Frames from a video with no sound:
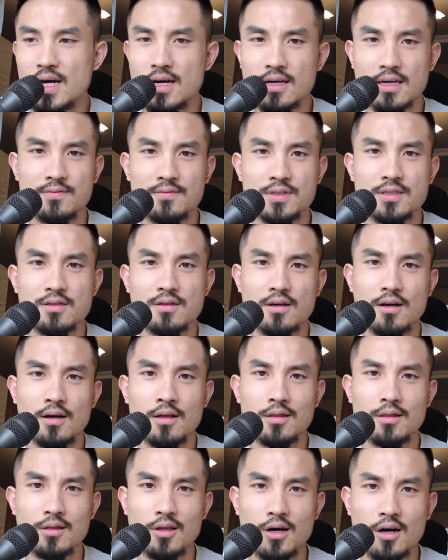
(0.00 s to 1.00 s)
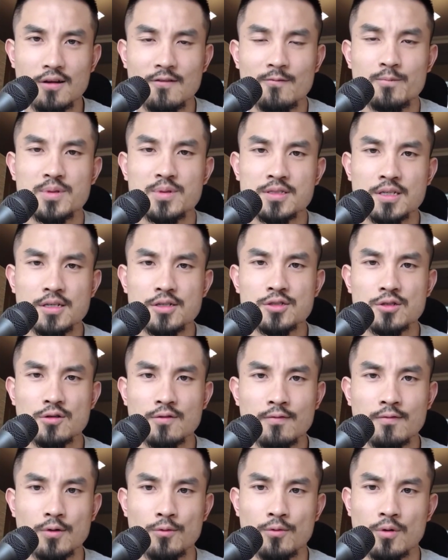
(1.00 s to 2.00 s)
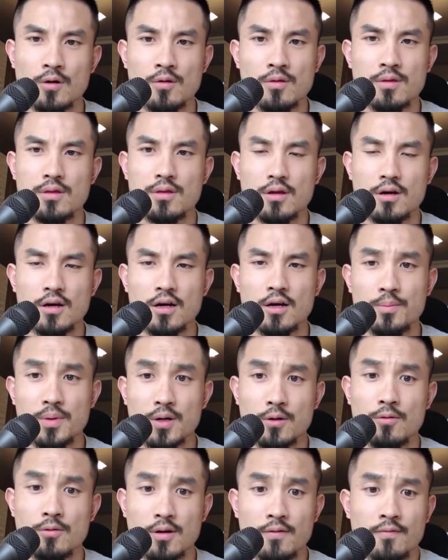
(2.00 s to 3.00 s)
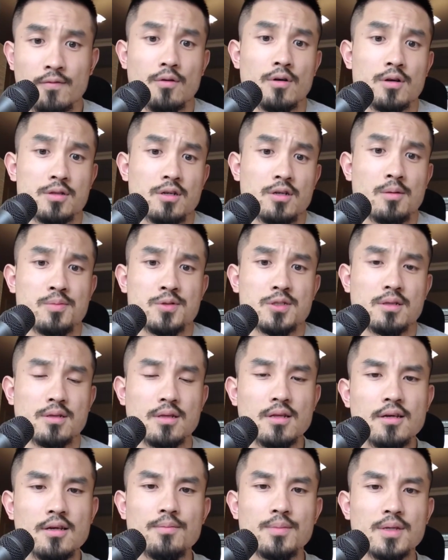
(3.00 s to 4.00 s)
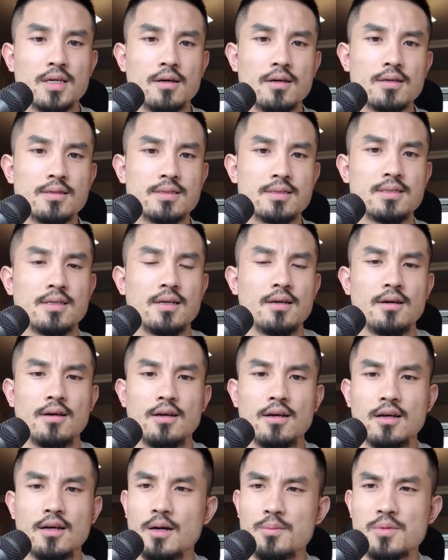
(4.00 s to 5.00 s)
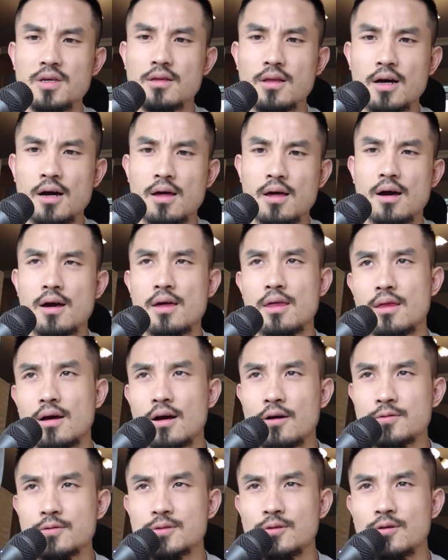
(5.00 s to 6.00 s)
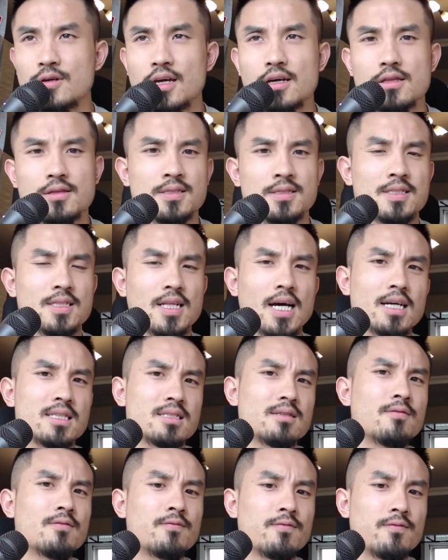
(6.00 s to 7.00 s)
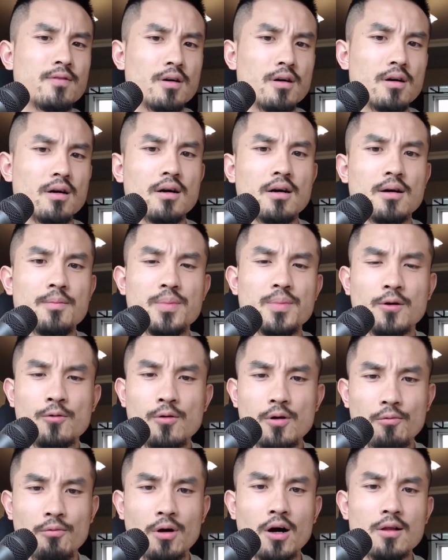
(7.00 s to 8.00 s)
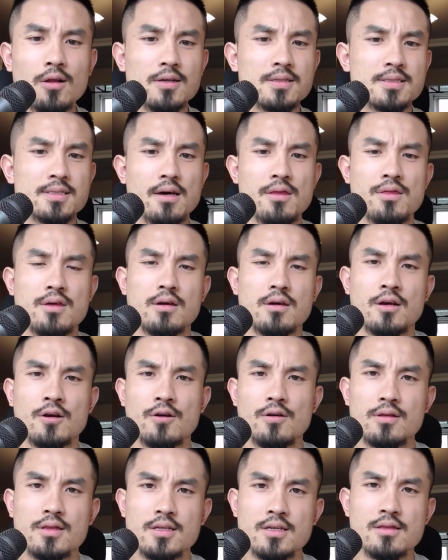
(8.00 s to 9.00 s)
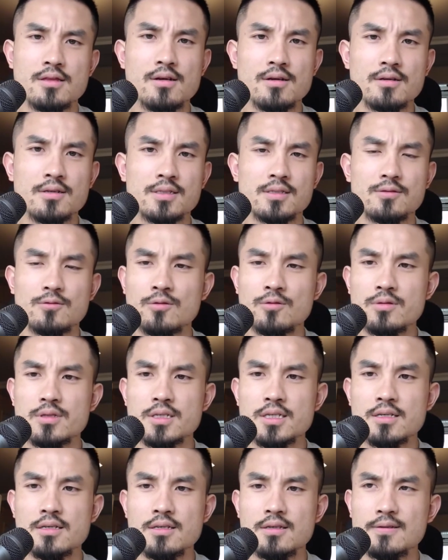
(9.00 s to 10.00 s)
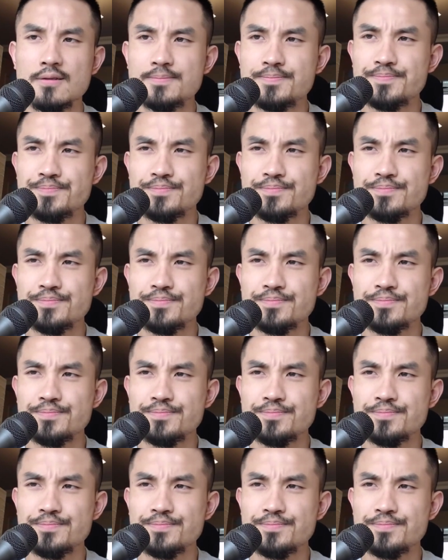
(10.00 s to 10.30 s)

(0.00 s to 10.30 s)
gives it a lot of potential for growth, Bitcoin for adoption. Because I was looking at the stats of Bitcoin wallets. I think currently there's only